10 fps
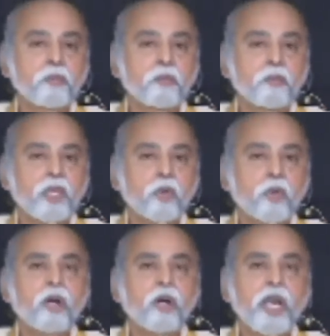It's all
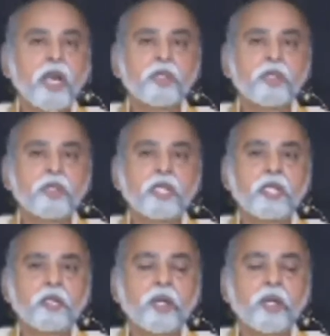happening
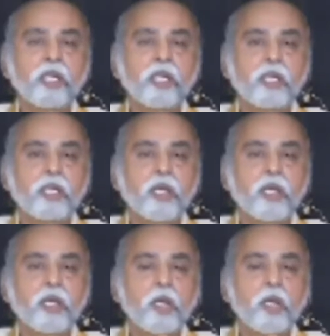automatically.
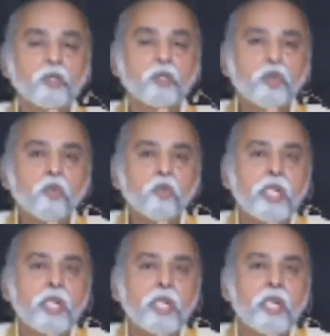So you will
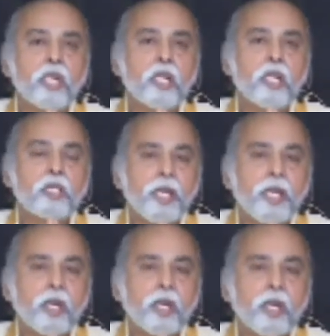try to
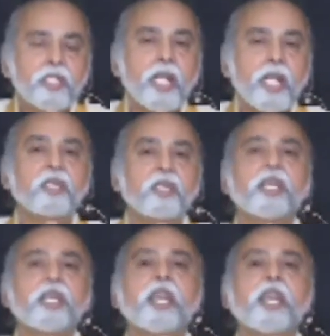understand this
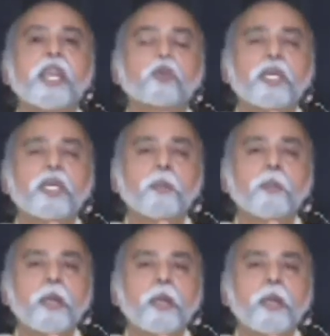intellectually,
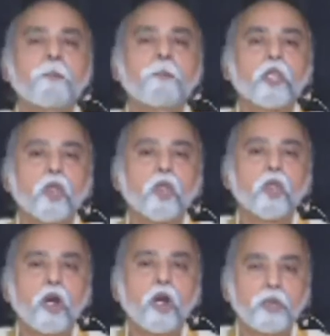you will
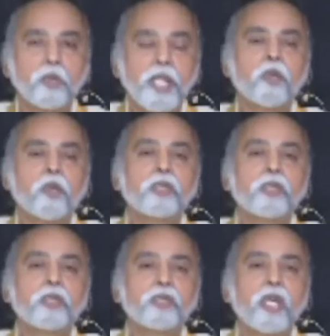contemplate on this,
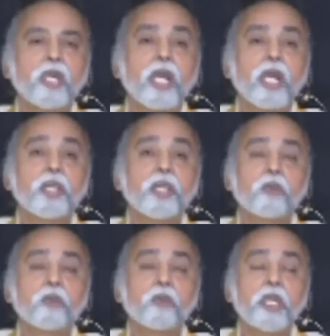and you will
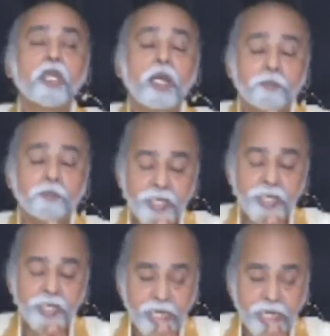
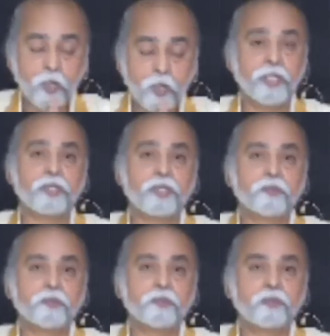meditate on this.
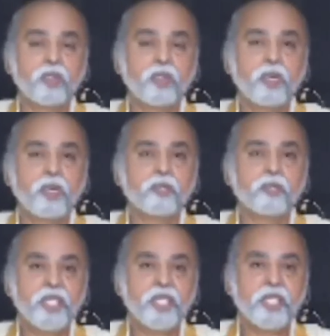
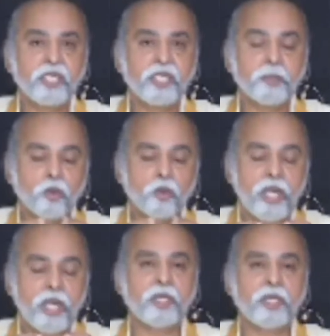This is the programming.